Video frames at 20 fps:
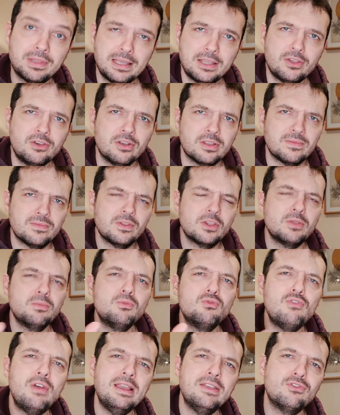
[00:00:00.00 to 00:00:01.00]
So that's good. Some
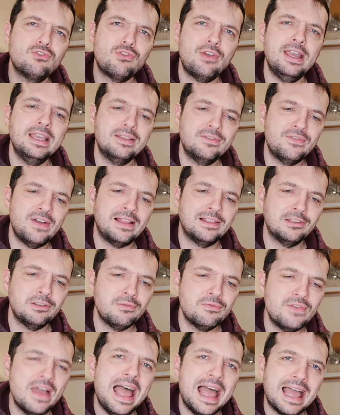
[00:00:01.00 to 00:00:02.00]
great trade value
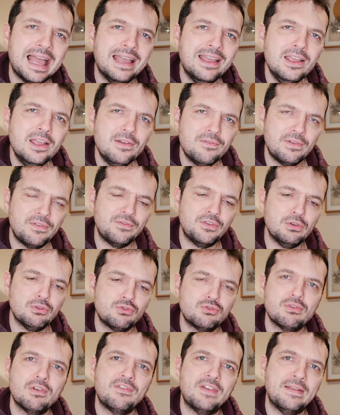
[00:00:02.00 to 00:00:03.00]
there for
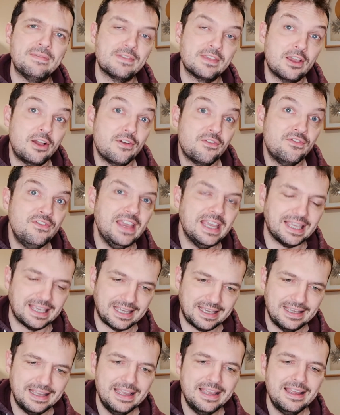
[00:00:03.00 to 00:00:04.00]
future events, I
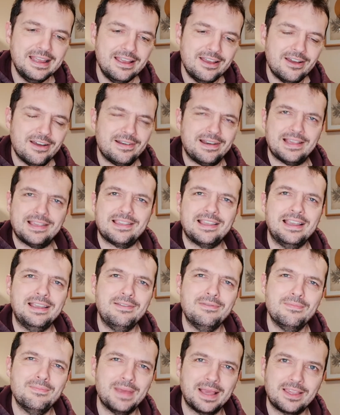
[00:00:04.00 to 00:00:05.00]
think. Unless they
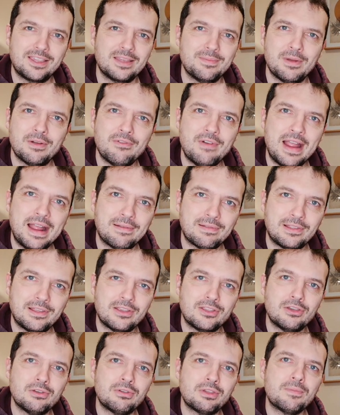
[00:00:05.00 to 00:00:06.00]
mix them around like
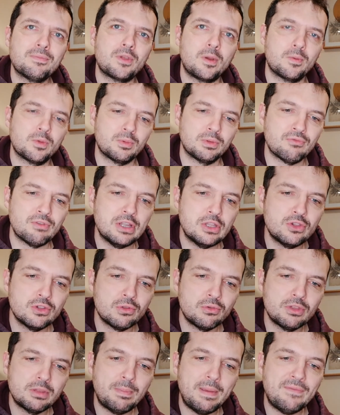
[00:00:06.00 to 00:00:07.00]
they do sometimes with
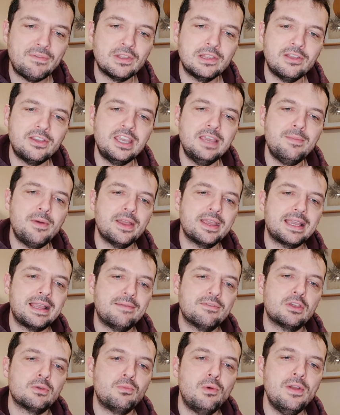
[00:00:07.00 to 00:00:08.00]
regionals. But if you're lucky, you might
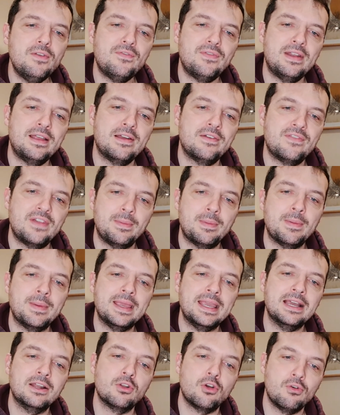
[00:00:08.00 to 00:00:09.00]
encounter white flower
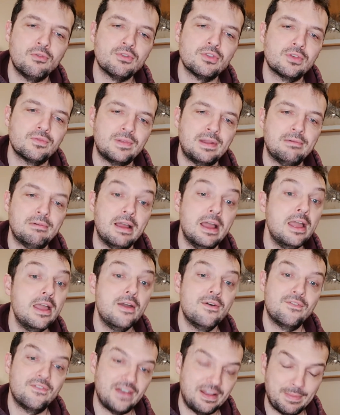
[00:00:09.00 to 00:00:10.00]
Flabébé and orange flower
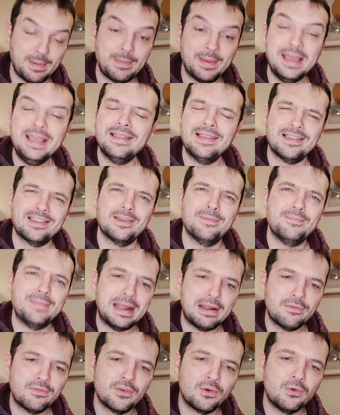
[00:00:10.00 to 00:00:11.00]
Flabébé. That's a
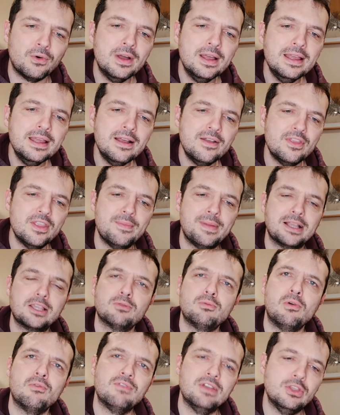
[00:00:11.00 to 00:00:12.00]
mouthful, no
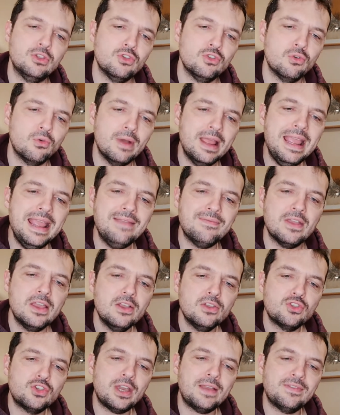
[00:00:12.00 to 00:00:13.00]
matter what region you're in.
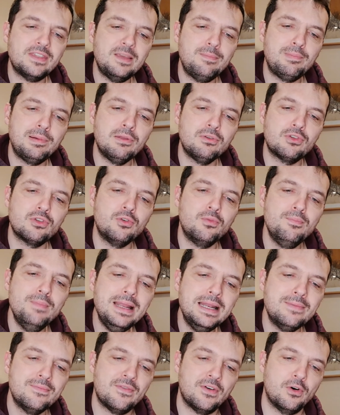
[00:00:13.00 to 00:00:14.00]
Chansey Plusle,
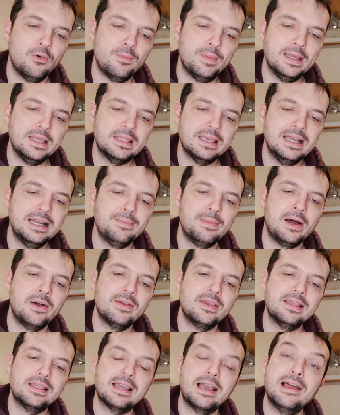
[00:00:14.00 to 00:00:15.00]
Minun Volbeat,
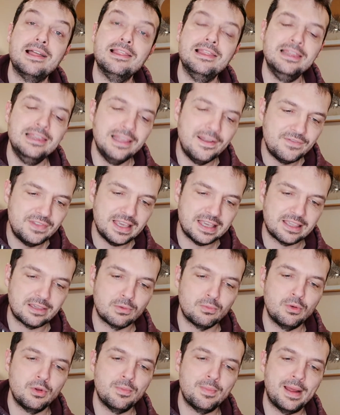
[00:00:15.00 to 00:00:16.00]
Illumise, Love
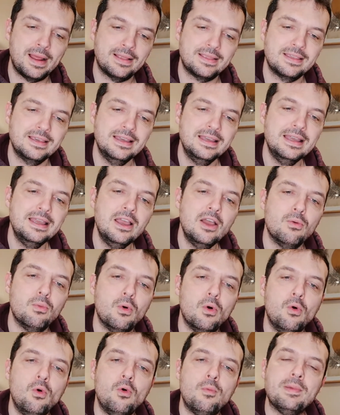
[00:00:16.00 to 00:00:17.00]
Disc Woobat,
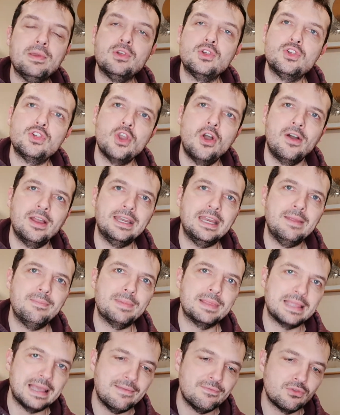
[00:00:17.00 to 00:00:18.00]
all be shiny
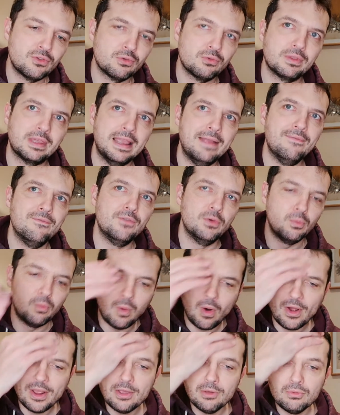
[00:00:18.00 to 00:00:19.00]
potentials in the
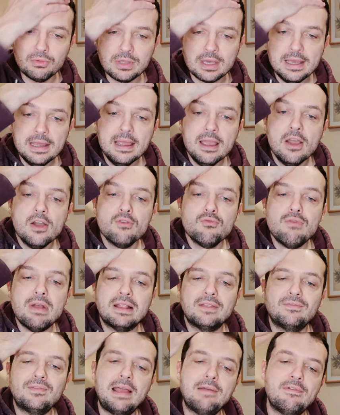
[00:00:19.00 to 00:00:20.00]
wild.
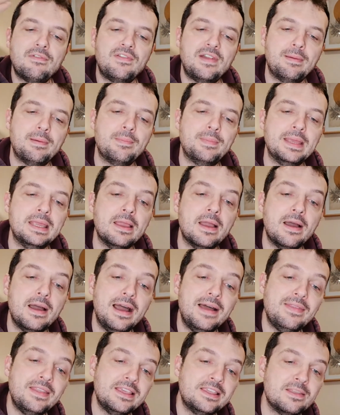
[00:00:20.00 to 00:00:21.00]
Red flower flabby,
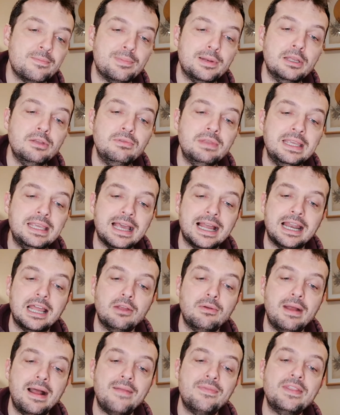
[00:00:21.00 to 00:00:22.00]
and there's the blue, the yellow,
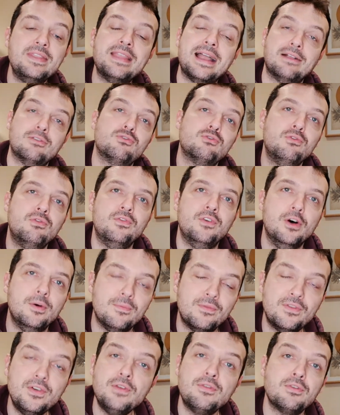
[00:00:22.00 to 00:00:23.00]
and the natural
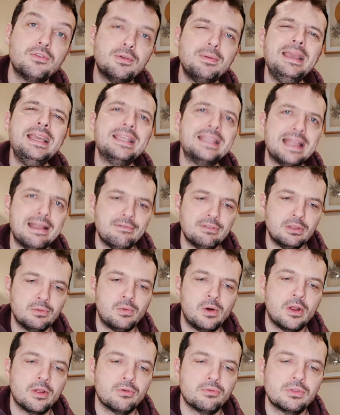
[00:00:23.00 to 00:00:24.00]
fun So it is there in the
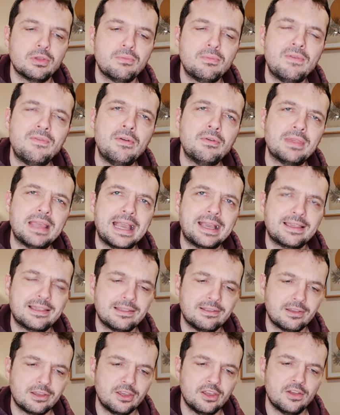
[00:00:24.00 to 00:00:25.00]
wild with those
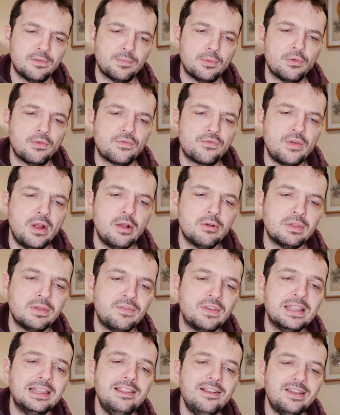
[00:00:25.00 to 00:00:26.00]
excellent curveball throws.
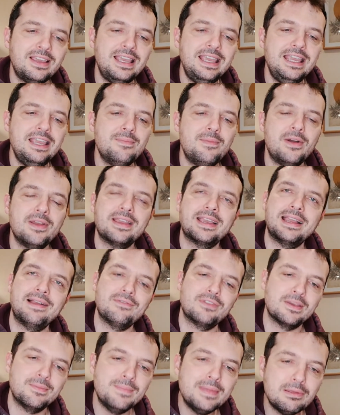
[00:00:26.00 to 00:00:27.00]
If you're lucky, you might
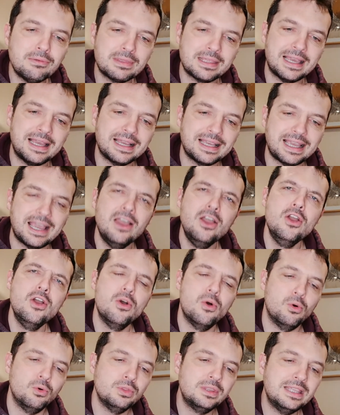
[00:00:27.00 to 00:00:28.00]
encounter Miltank.
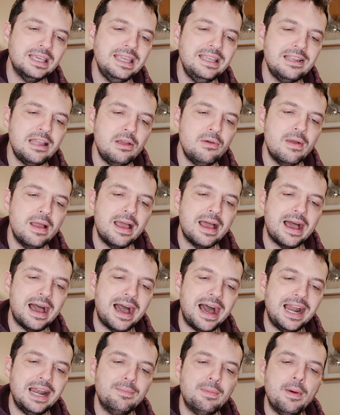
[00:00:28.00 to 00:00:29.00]
Audino,
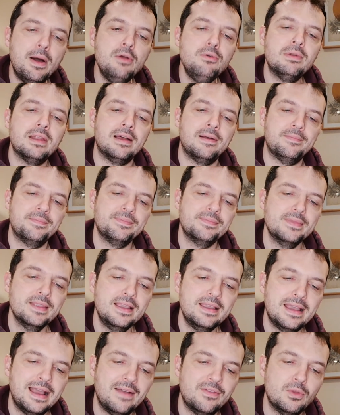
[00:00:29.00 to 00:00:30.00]
Alomomola,
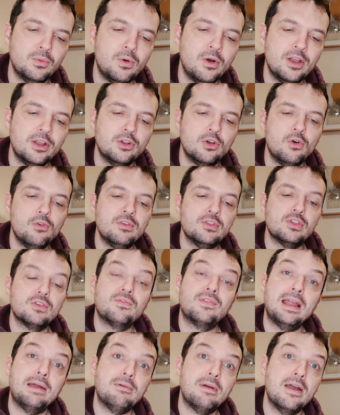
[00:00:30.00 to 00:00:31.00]
and the white and orange
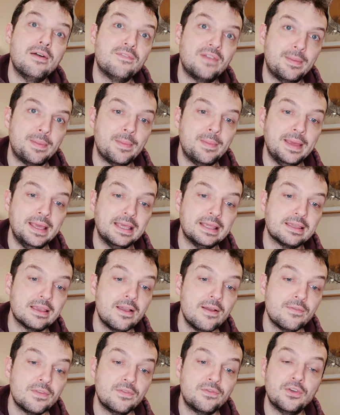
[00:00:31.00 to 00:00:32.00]
flower, Flabébés.
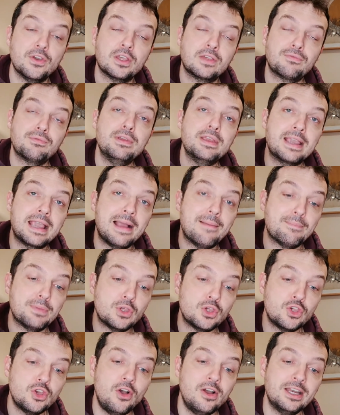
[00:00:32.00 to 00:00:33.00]
The first three can be
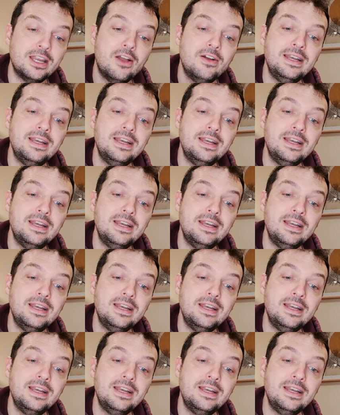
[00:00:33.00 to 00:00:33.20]
shiny.